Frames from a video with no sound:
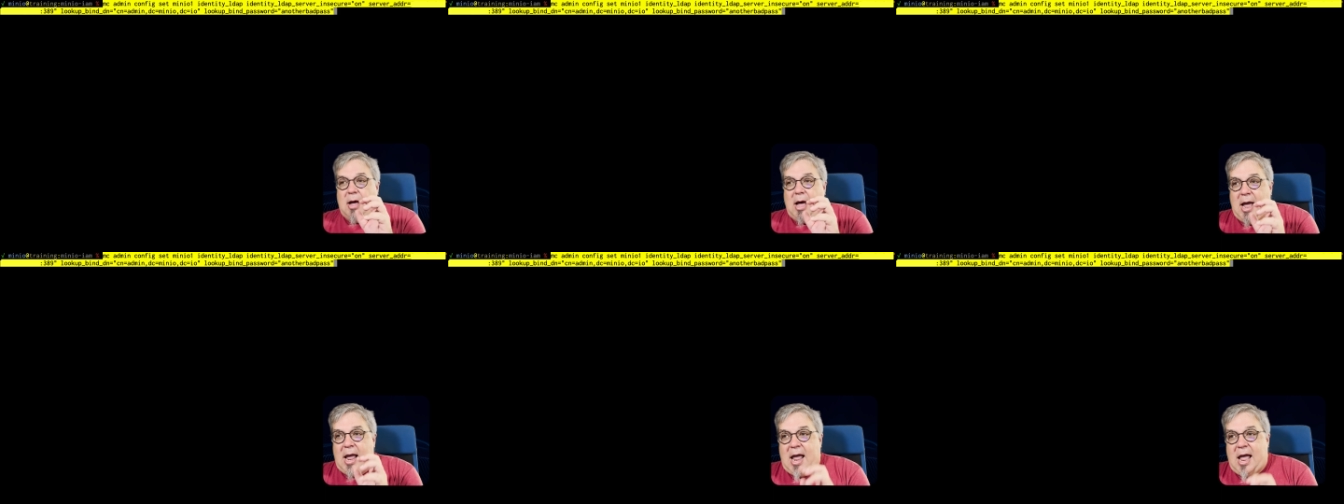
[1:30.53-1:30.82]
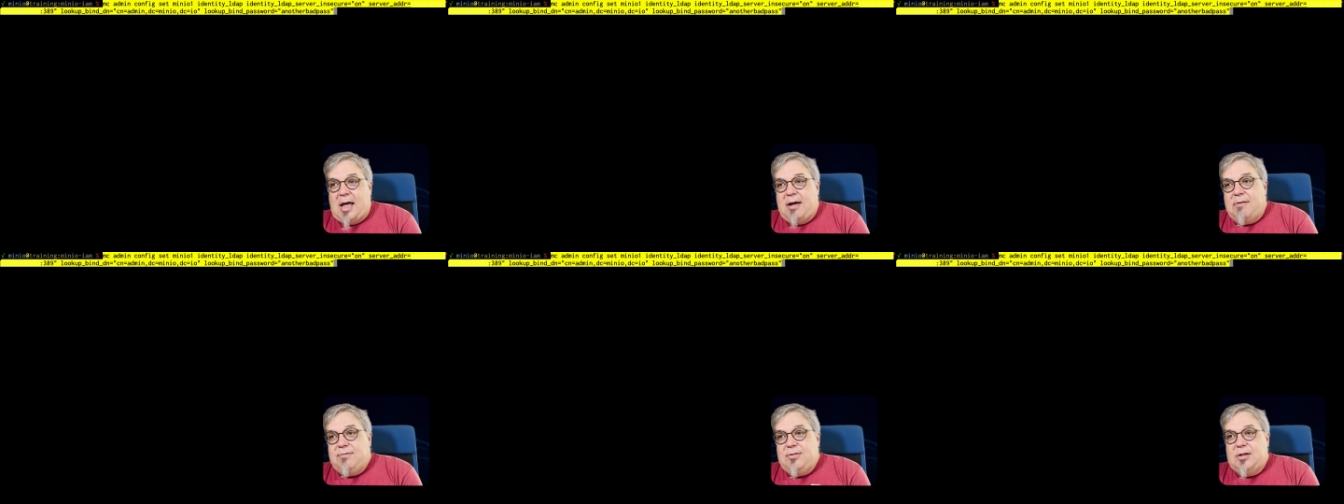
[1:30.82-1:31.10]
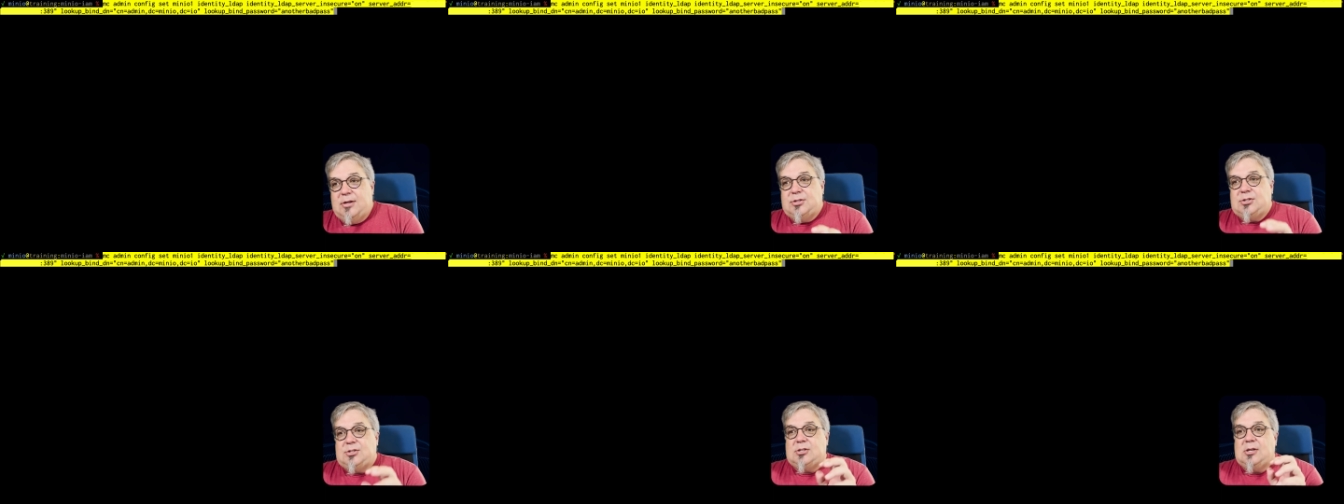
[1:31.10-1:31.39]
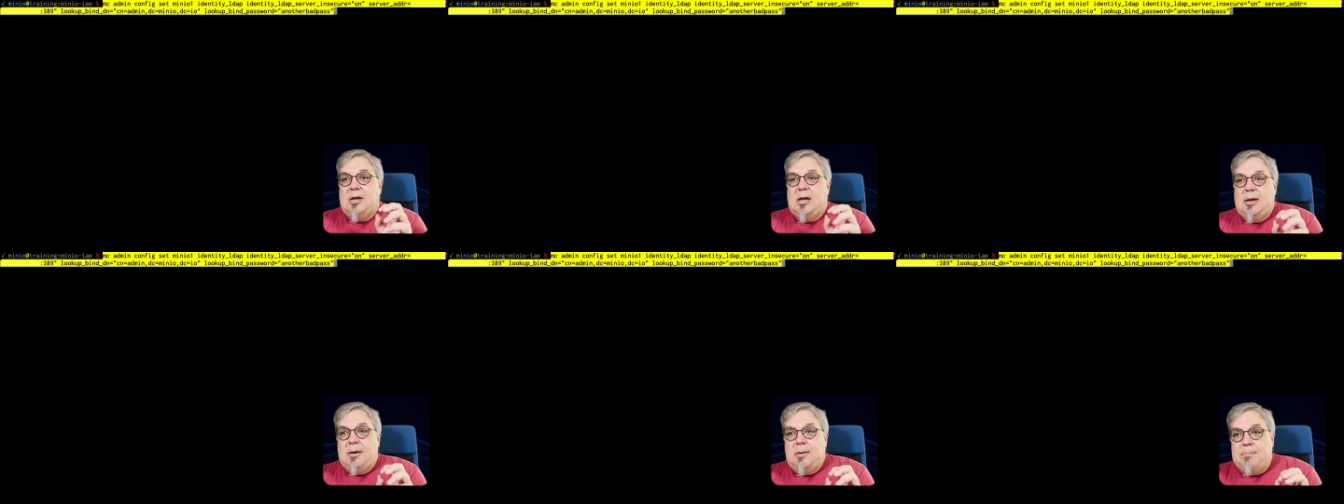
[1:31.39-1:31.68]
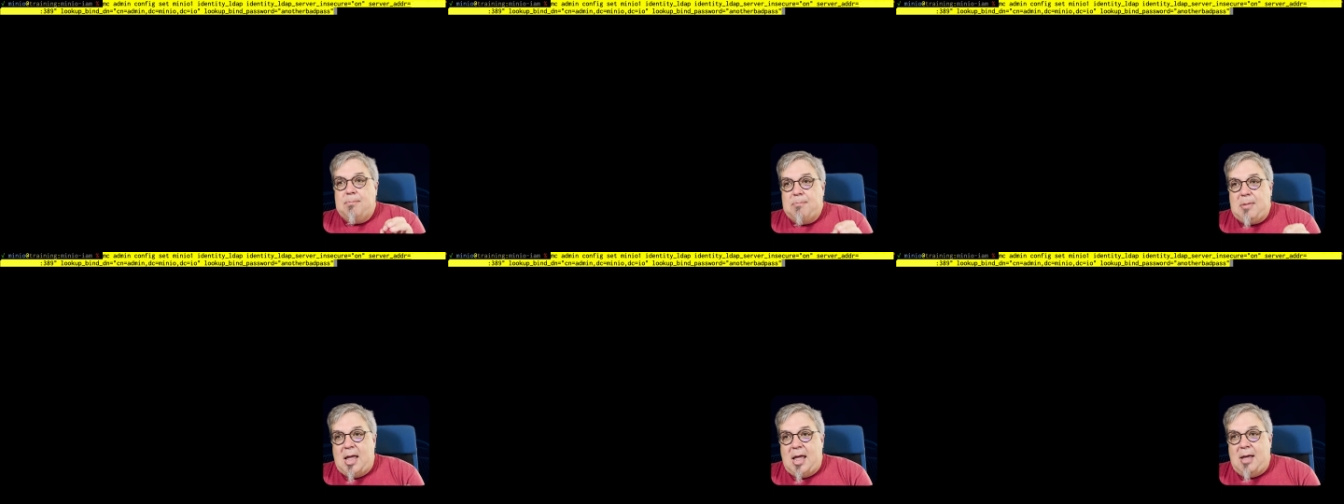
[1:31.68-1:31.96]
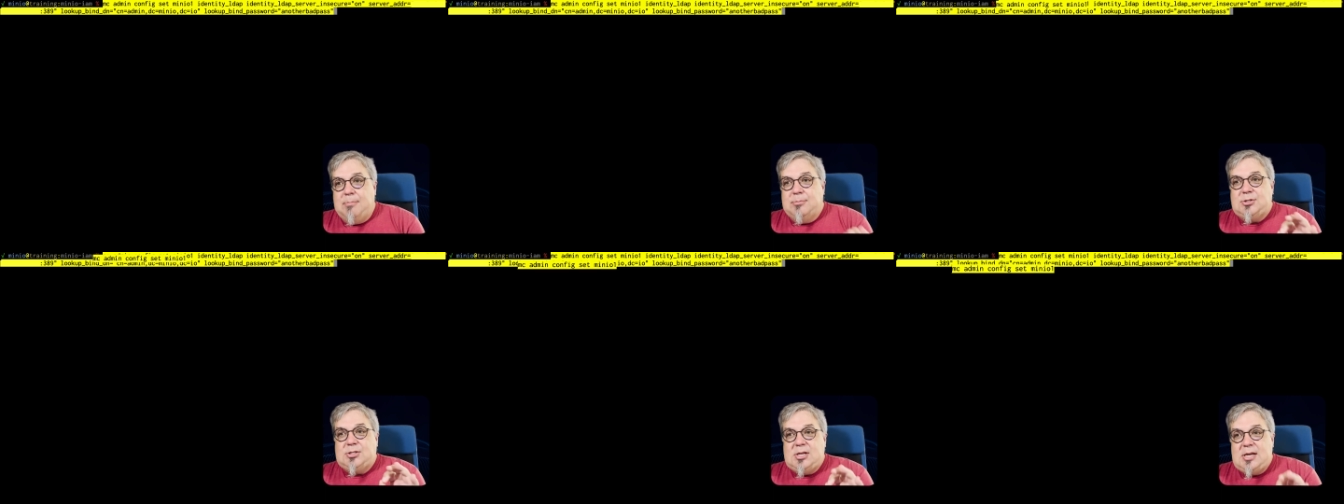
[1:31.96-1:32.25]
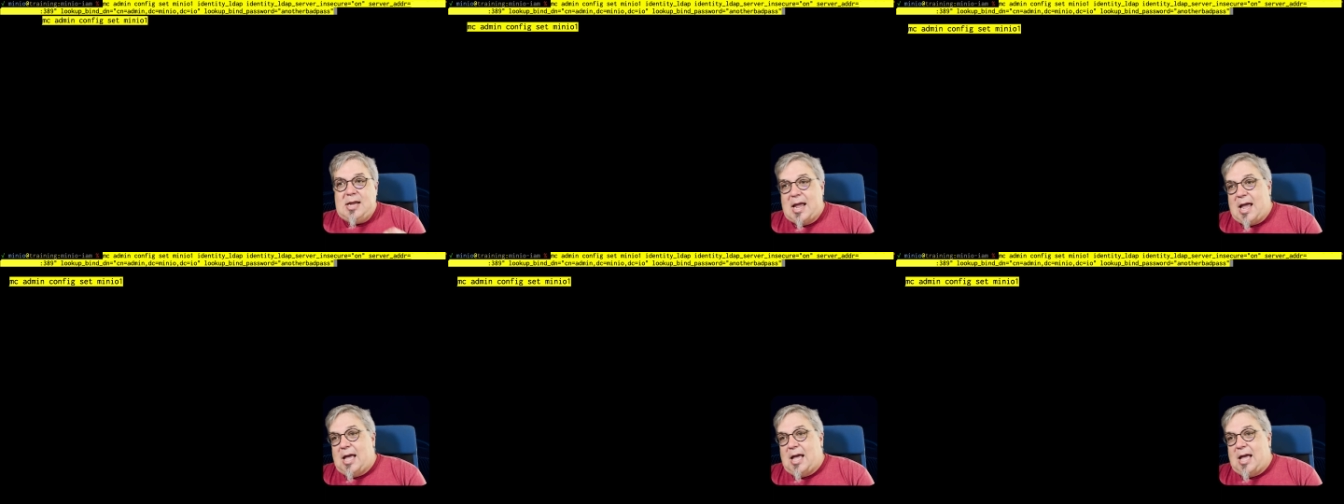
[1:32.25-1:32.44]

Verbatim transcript: I have this MC